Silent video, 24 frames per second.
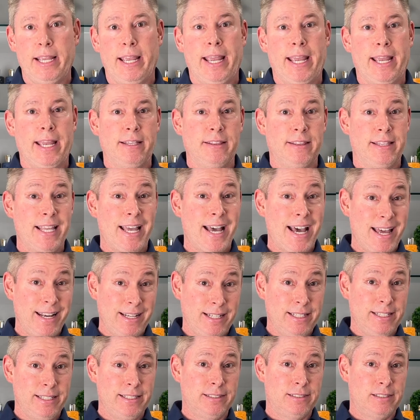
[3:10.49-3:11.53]
And that
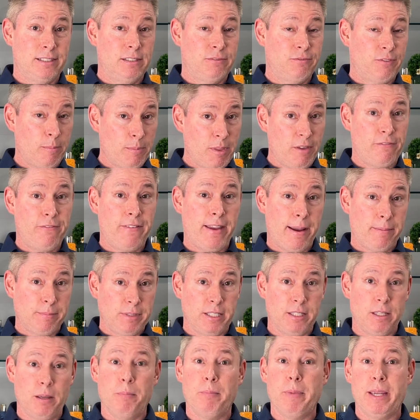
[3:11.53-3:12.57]
is from the family
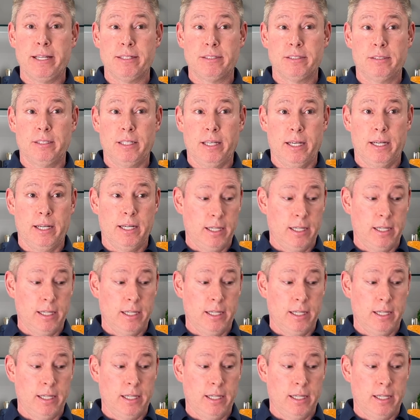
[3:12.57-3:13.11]
that makes